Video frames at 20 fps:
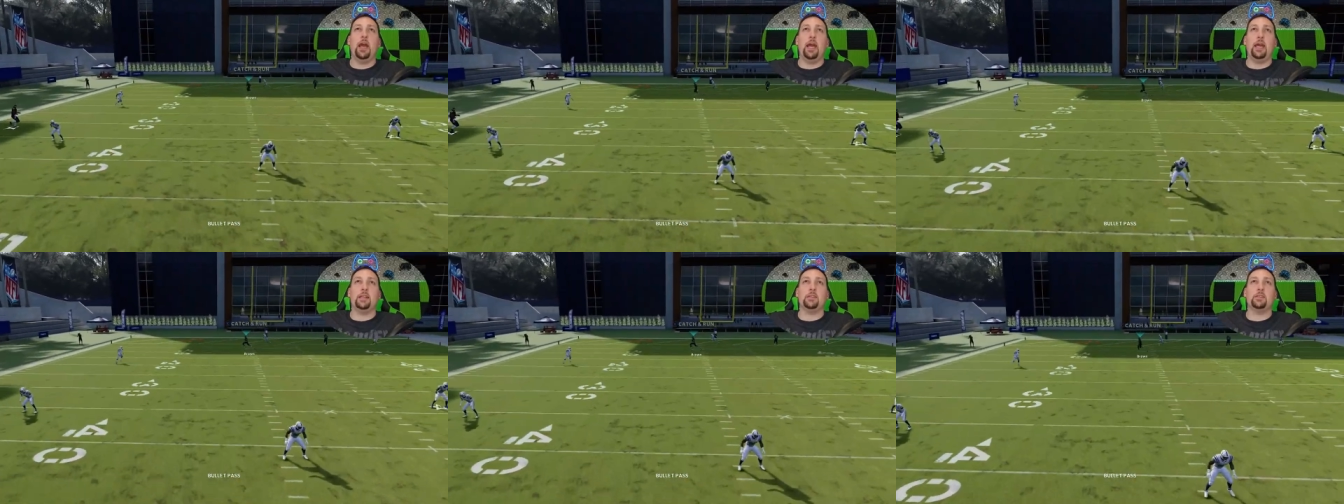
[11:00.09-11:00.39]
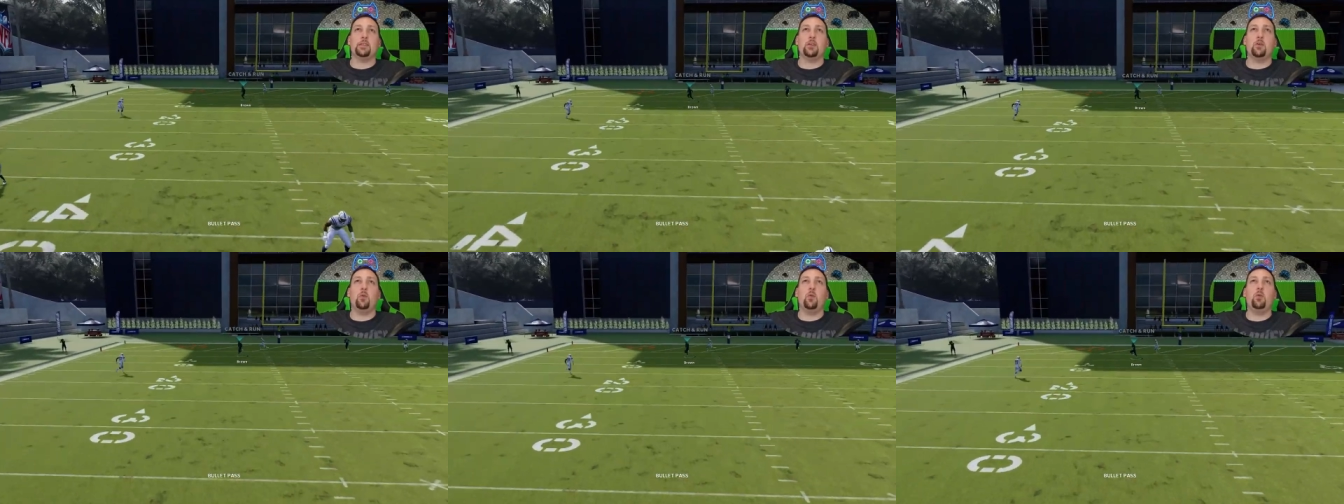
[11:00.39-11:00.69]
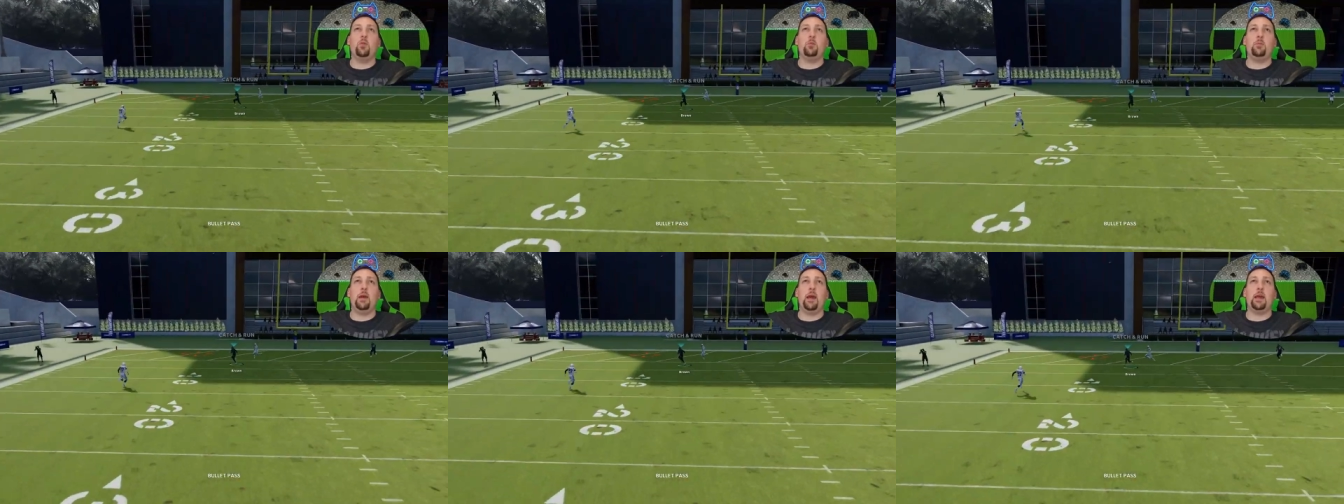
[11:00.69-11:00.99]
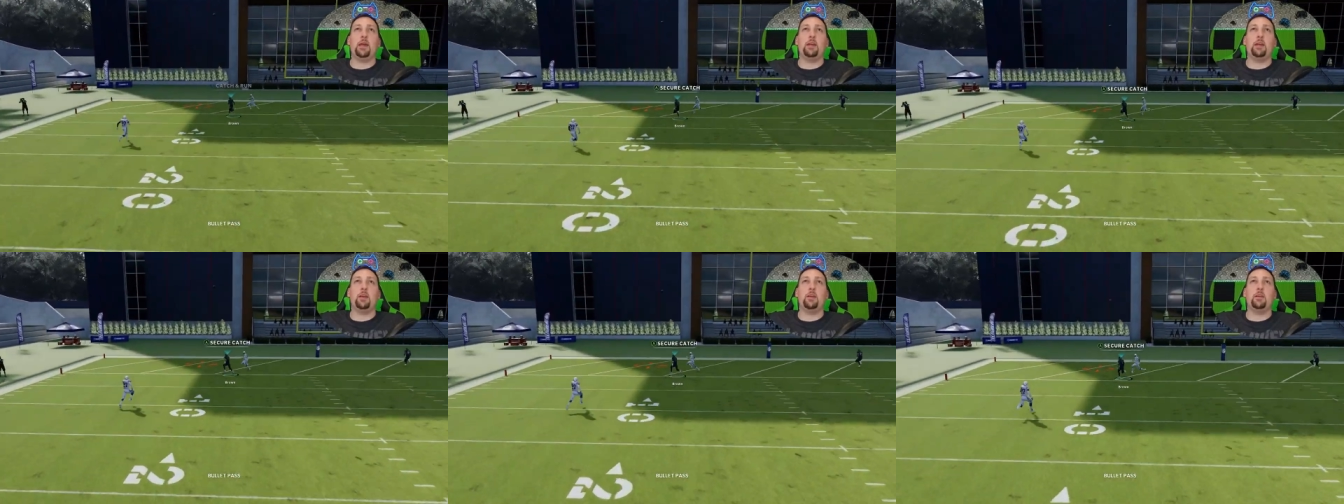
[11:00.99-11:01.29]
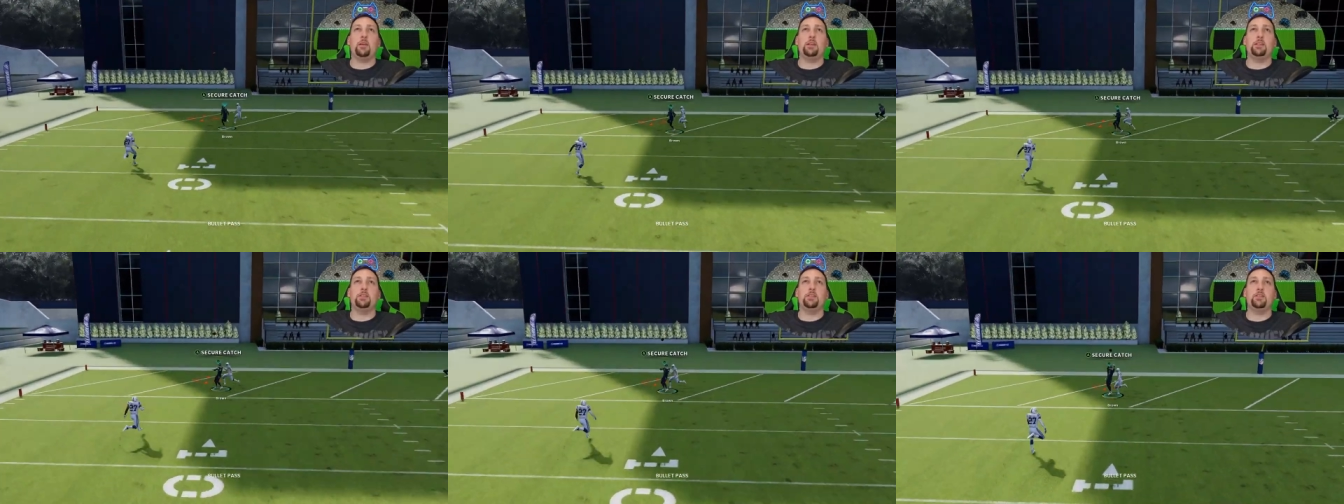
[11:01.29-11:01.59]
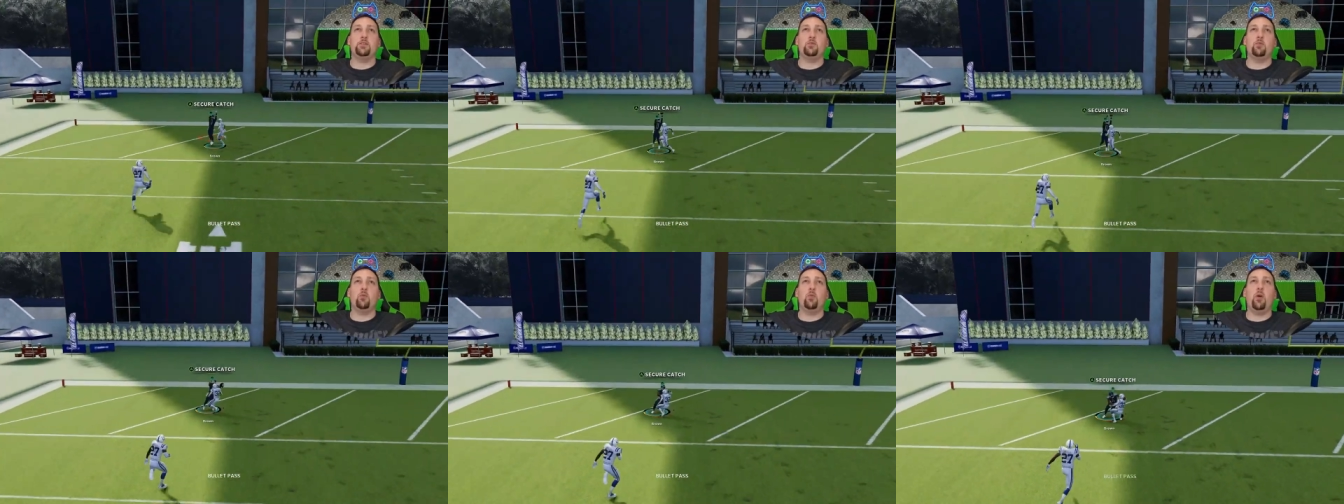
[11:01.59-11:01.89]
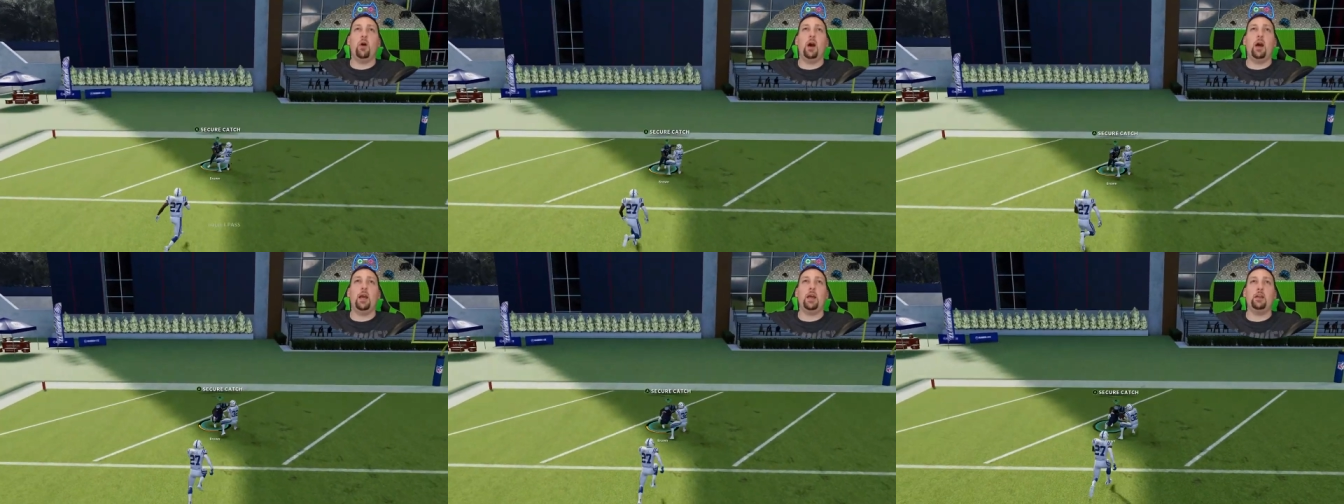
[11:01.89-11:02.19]
as the cornerback here is just
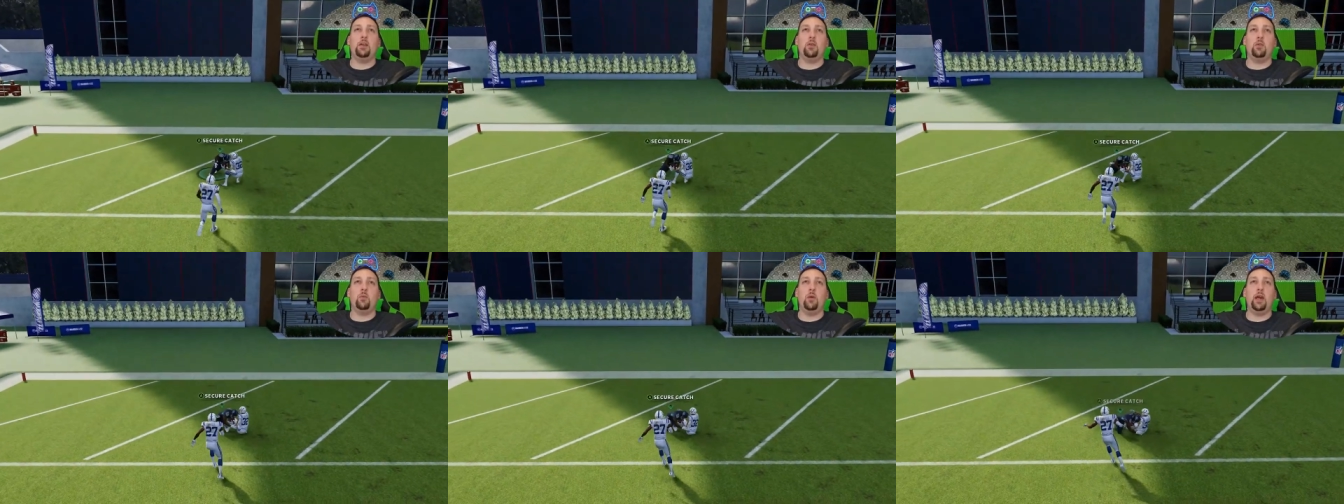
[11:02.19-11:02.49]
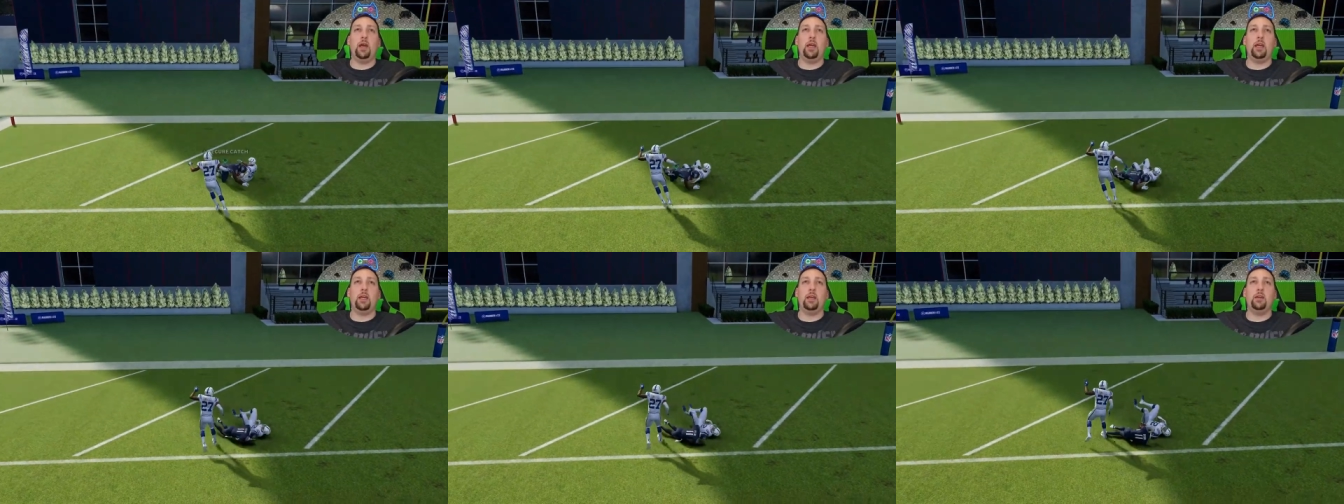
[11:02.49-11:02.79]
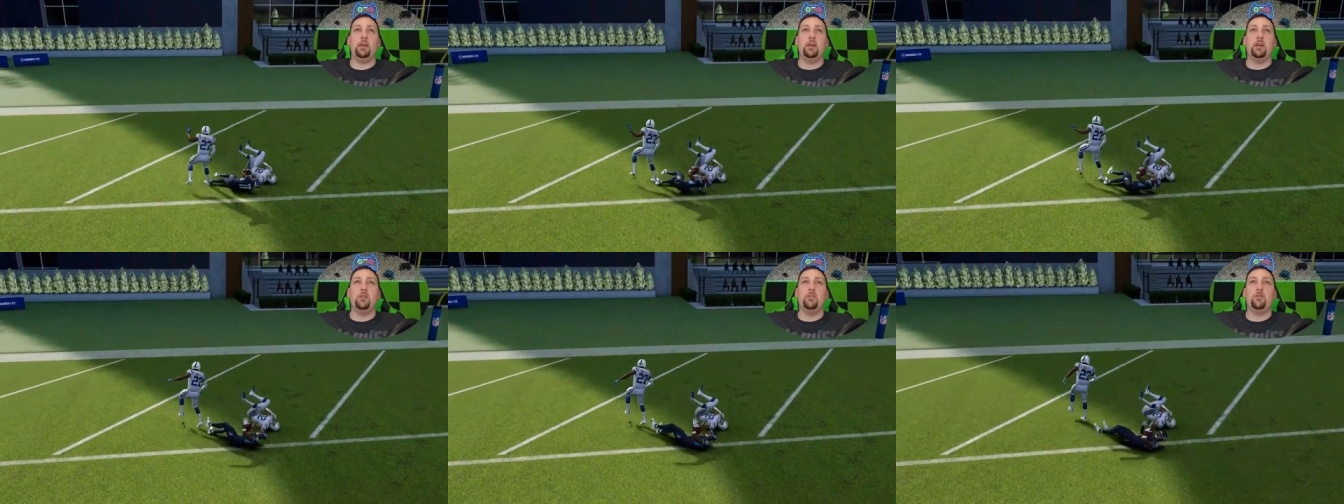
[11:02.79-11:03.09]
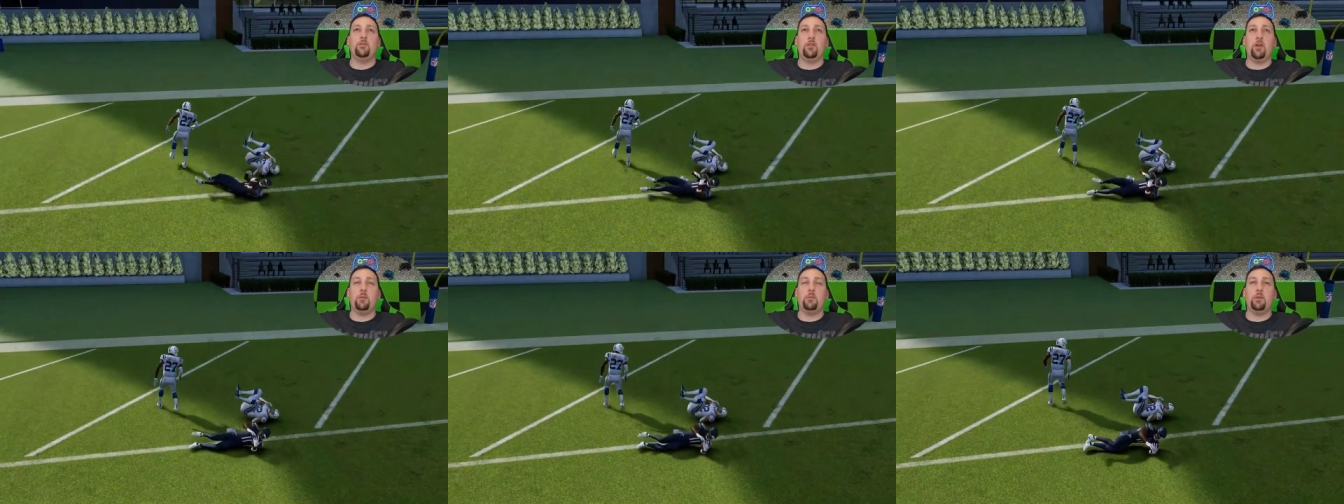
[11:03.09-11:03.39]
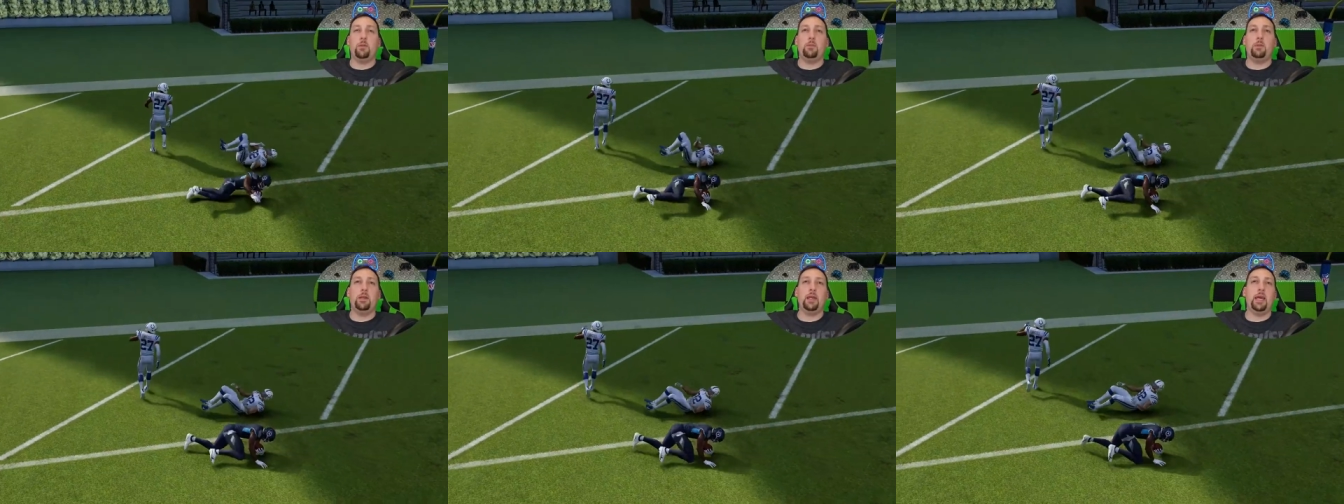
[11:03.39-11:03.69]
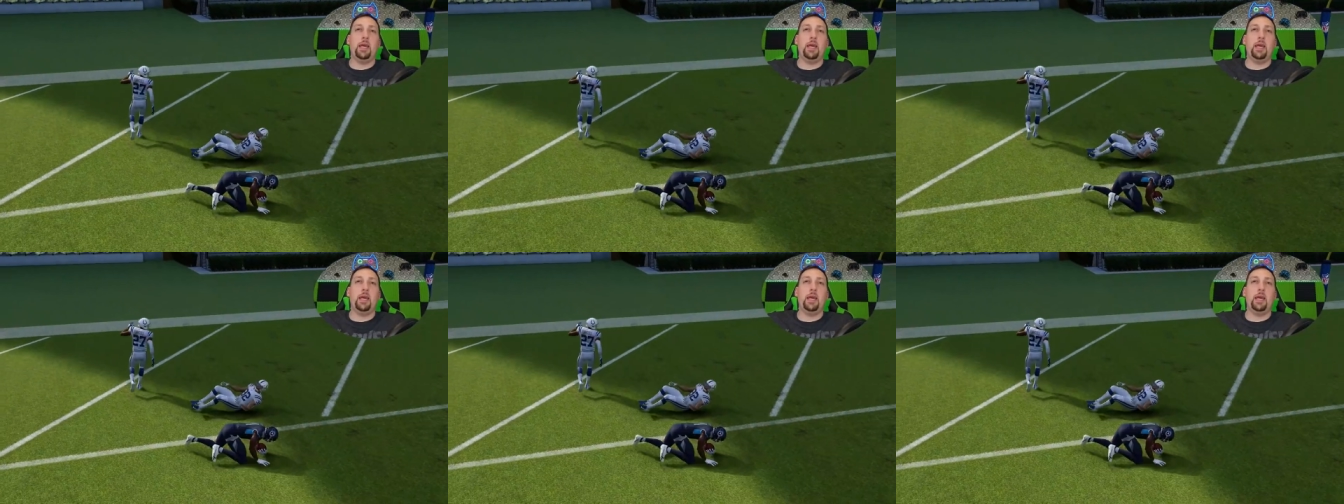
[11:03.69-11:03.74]
wide away from the